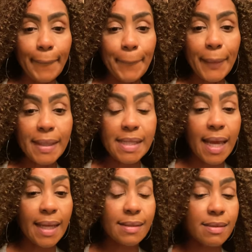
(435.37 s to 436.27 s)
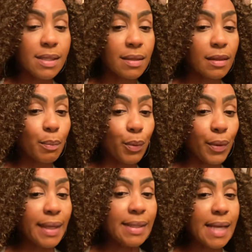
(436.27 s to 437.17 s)
Because I had took the
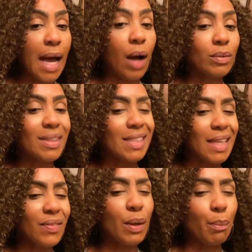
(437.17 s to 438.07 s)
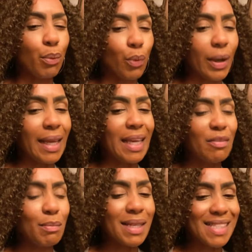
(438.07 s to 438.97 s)
braids out to give it a break, give
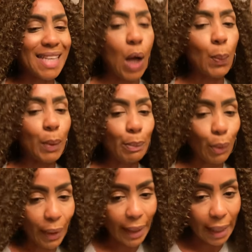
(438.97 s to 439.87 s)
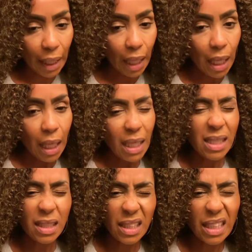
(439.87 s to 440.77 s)
my scalp a break.
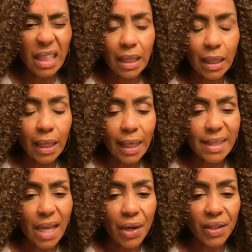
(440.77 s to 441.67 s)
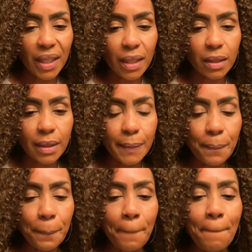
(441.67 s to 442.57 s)
And I got tired of that look.
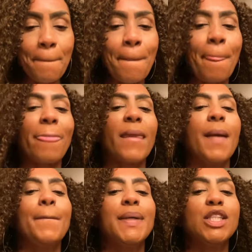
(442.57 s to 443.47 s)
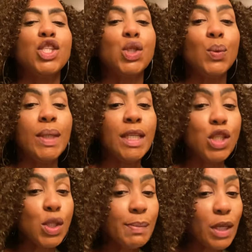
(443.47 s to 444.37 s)
But tune in
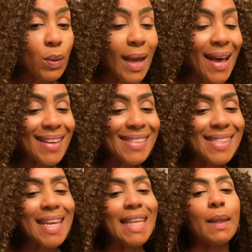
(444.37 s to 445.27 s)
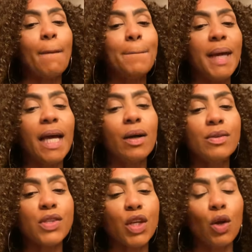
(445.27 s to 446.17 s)
to me, you guys. Hit the bell
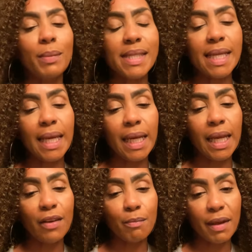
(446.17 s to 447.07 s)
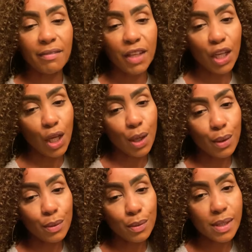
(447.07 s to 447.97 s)
so you don't miss any of my
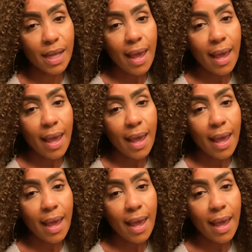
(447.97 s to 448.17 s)
videos.